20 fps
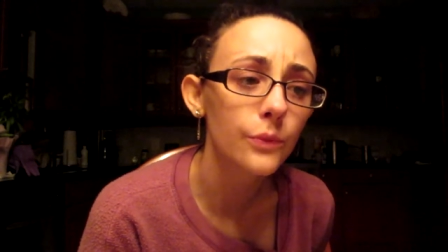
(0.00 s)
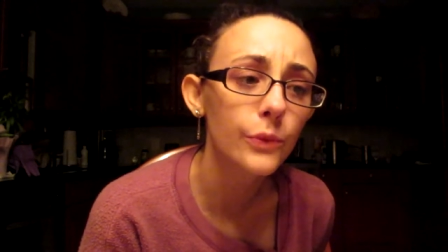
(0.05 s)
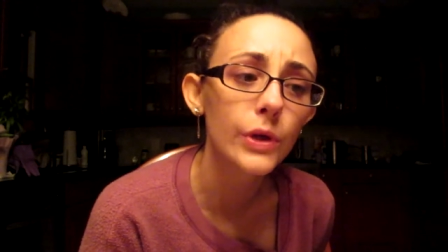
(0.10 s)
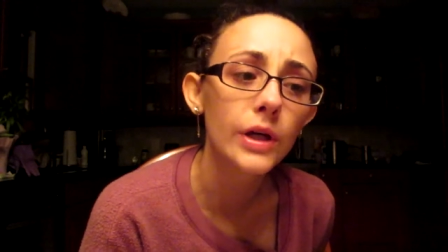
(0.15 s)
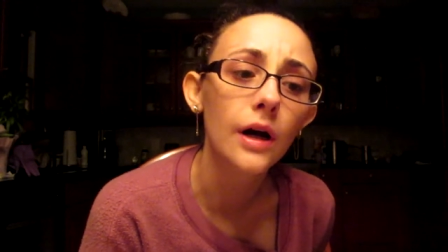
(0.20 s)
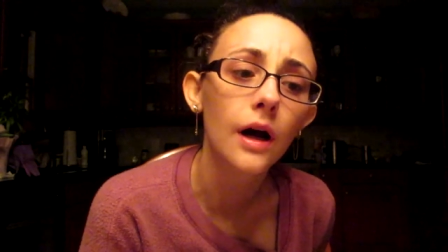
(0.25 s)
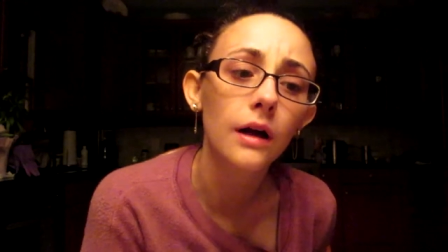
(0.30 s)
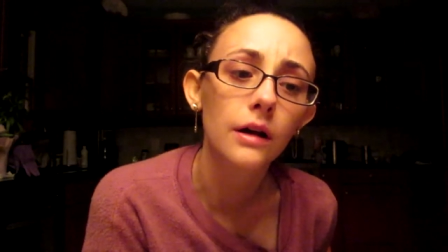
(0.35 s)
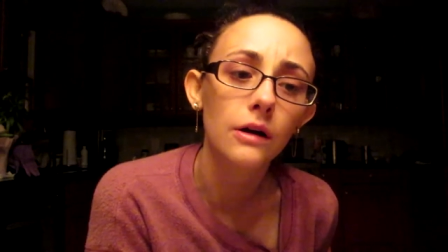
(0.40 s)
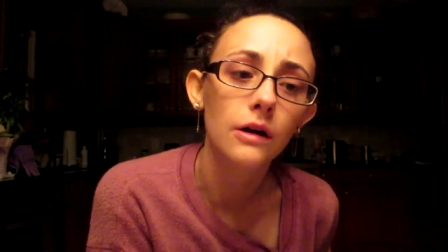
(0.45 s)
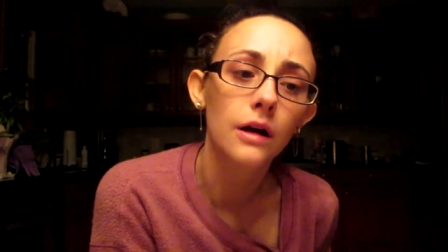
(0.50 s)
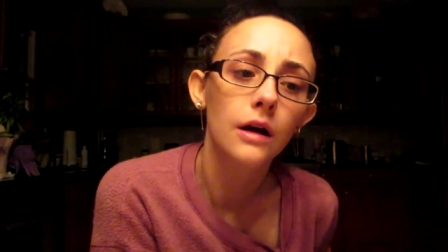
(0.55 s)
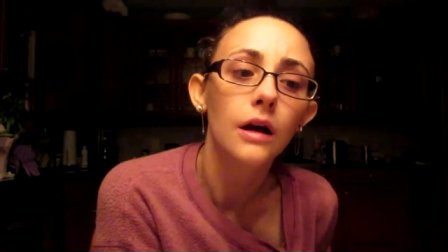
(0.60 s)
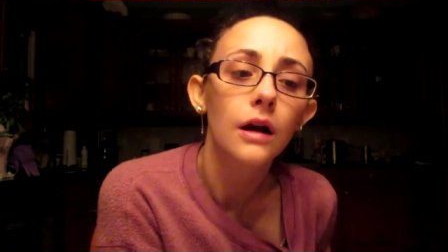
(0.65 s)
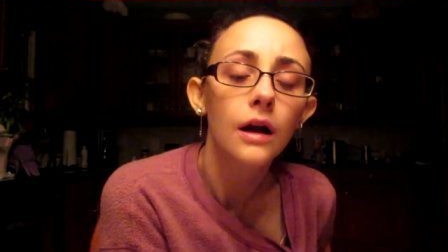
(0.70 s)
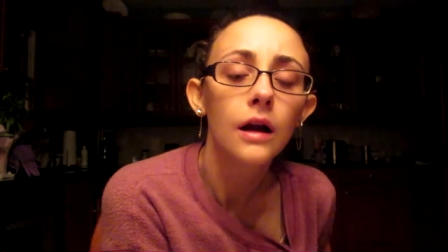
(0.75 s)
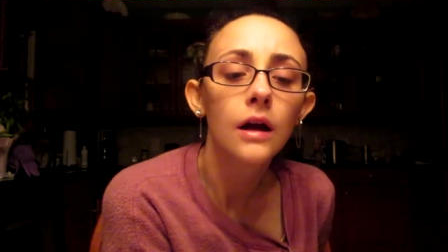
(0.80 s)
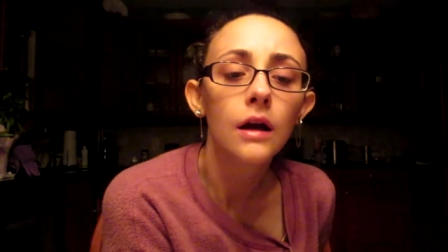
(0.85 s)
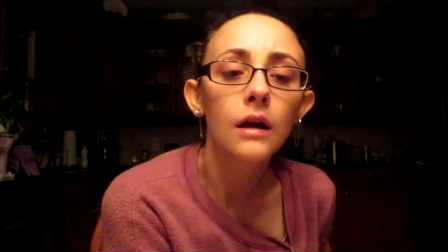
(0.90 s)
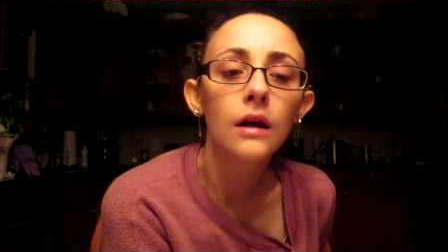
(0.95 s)
we got her
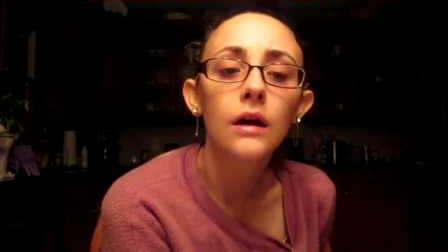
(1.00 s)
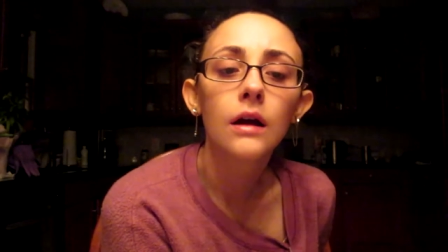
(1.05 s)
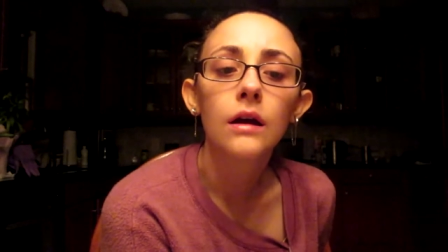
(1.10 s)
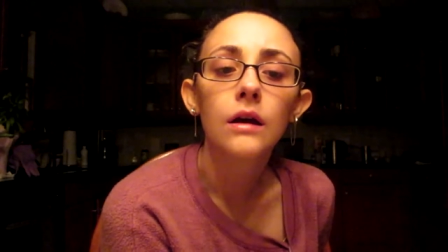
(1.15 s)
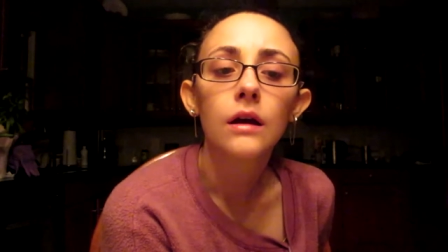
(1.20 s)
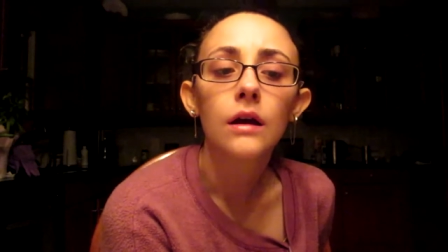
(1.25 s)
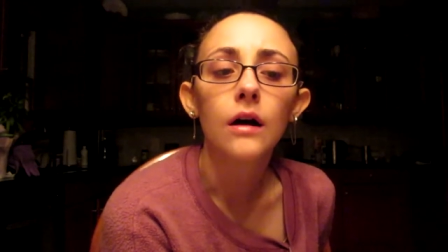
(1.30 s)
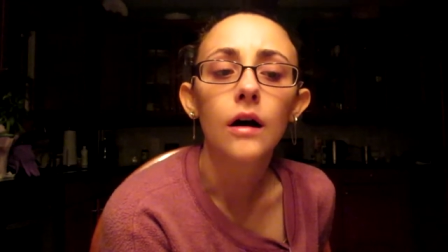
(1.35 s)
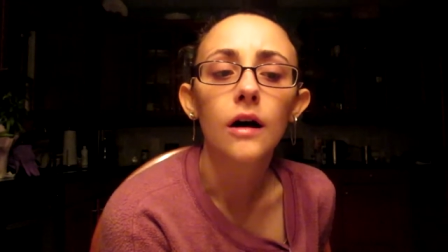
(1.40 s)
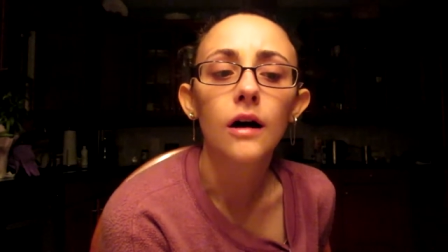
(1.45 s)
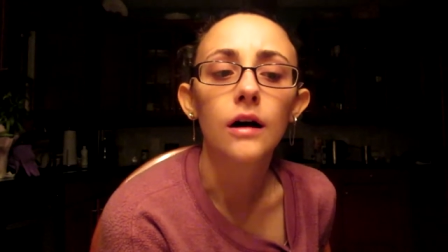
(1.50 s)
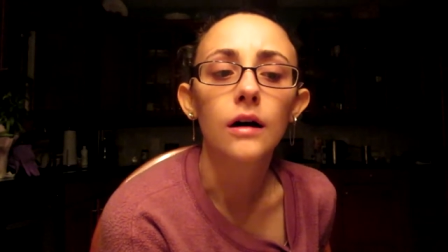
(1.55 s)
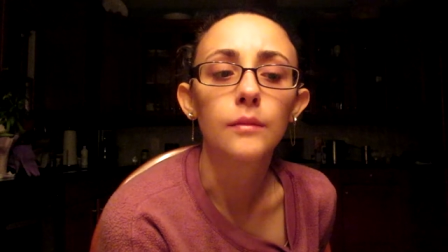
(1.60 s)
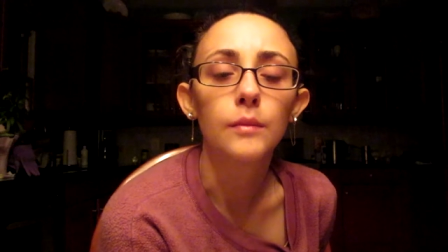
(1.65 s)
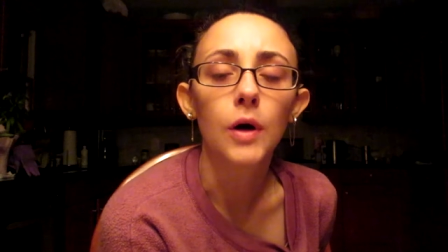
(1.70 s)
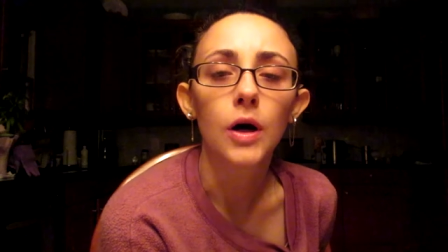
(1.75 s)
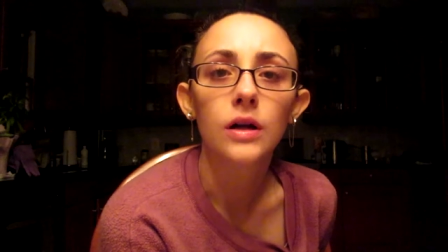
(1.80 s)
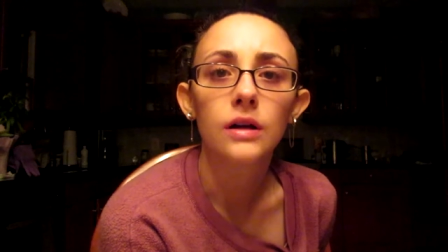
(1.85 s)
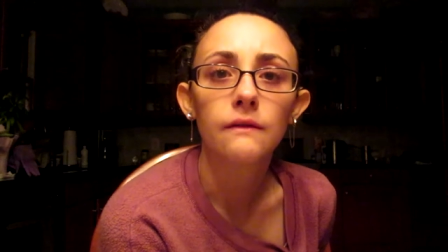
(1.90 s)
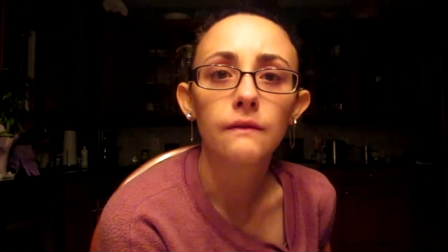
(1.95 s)

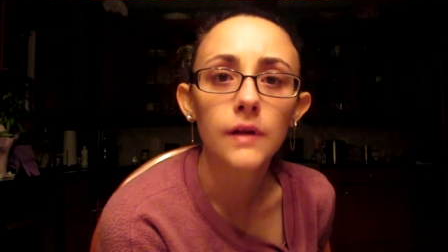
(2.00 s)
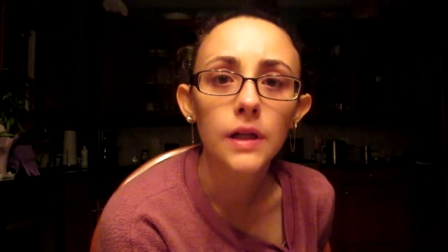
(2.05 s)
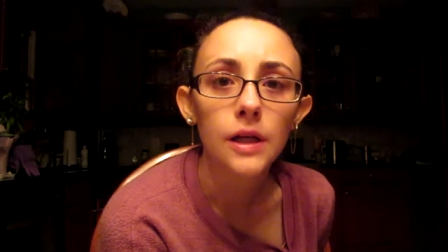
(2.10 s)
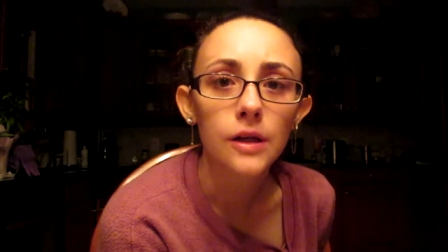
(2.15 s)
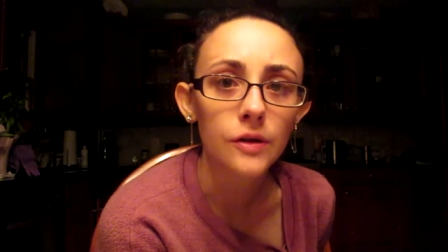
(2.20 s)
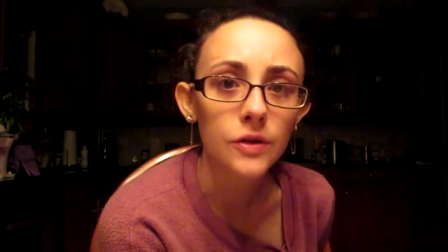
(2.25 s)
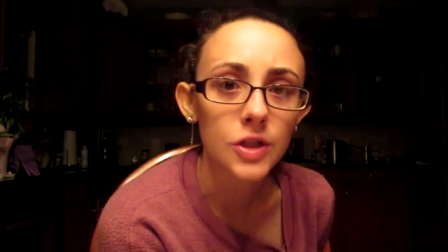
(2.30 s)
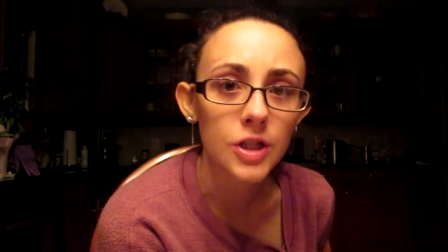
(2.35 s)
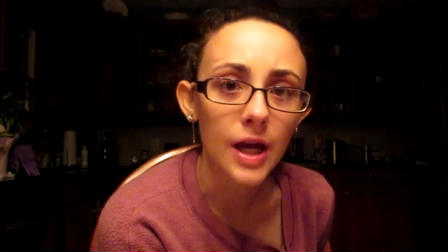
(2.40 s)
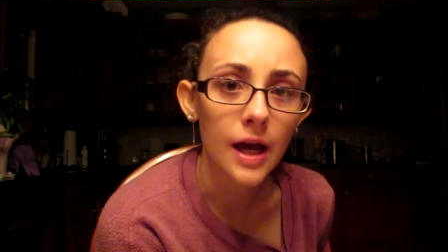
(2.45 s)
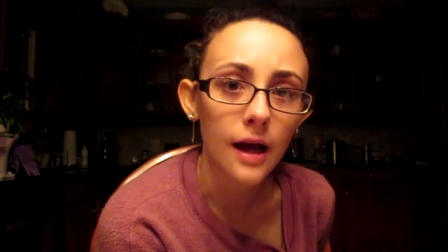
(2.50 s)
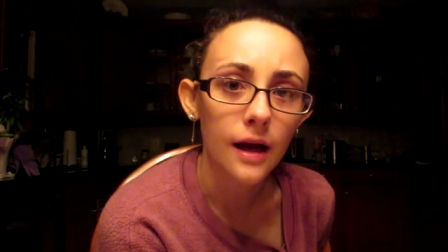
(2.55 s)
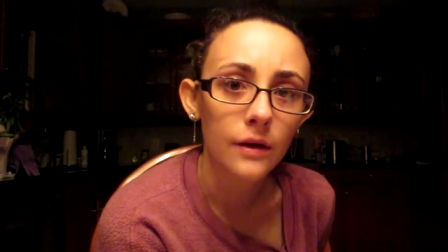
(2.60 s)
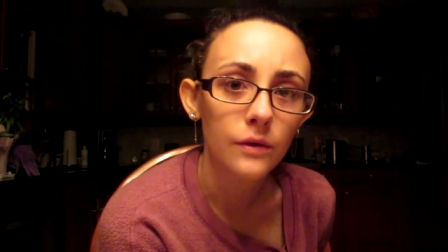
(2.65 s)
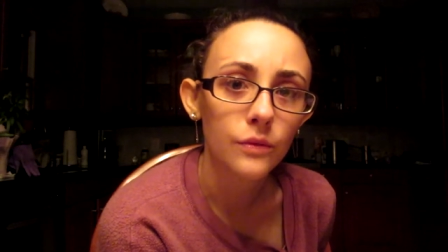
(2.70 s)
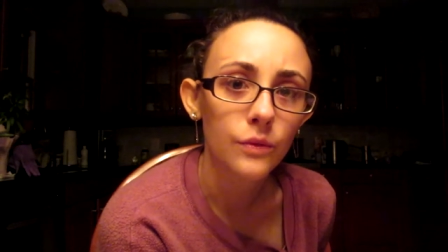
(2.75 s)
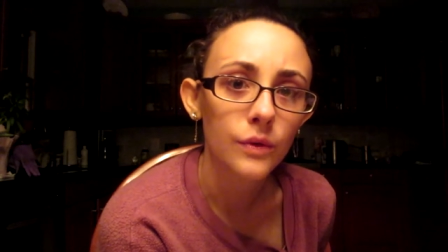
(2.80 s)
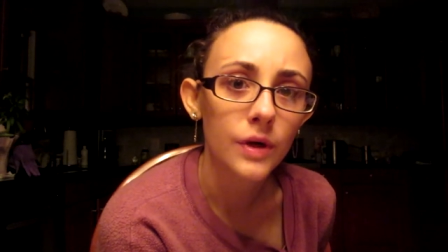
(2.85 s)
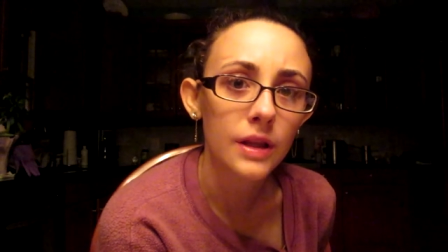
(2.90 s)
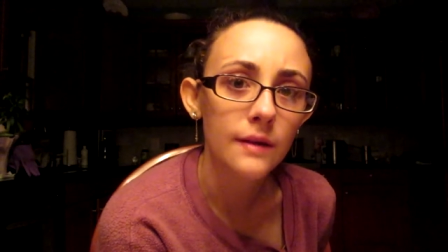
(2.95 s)
on a video
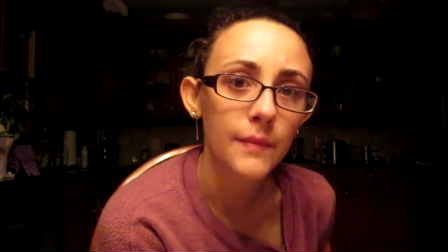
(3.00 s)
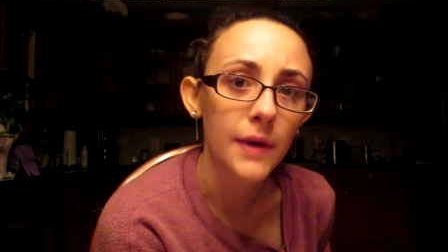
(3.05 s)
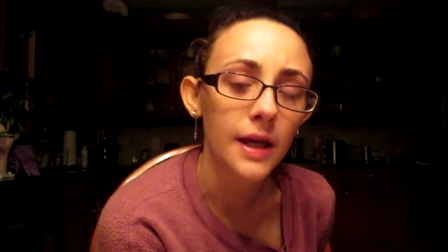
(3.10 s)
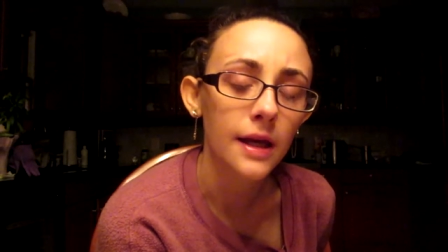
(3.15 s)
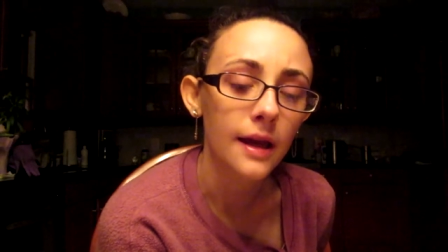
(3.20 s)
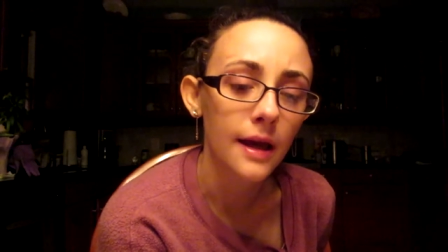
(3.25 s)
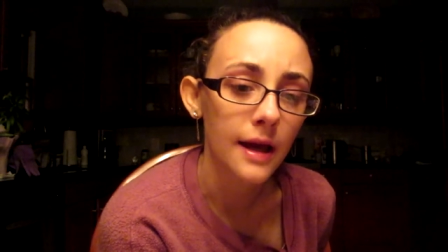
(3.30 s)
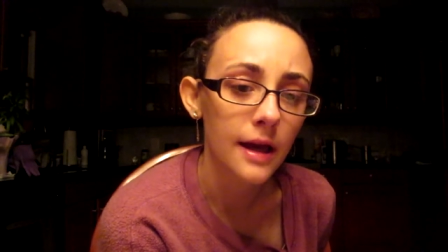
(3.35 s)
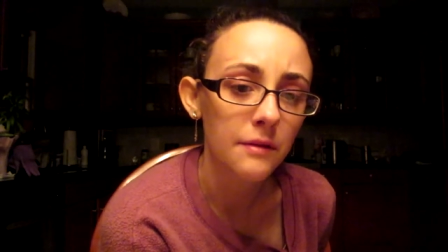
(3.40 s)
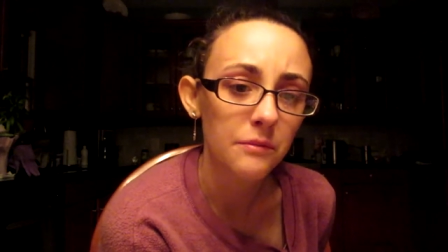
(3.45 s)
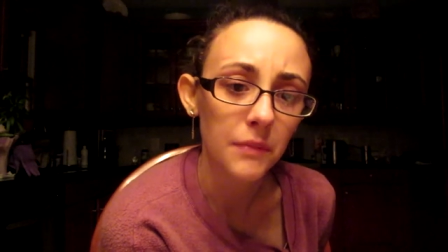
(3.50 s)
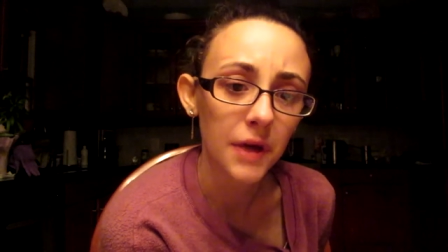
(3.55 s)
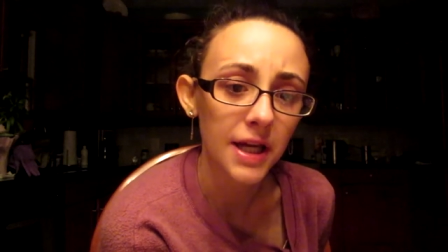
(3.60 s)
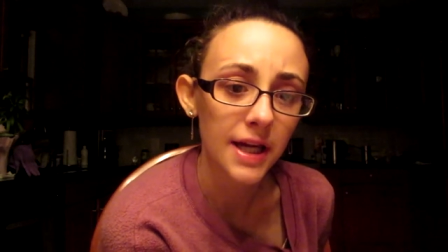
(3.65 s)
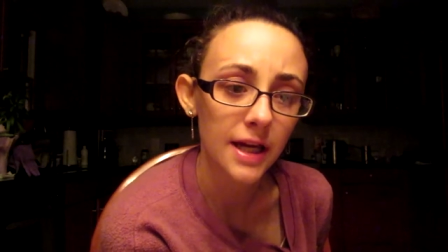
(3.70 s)
chat with my aunt.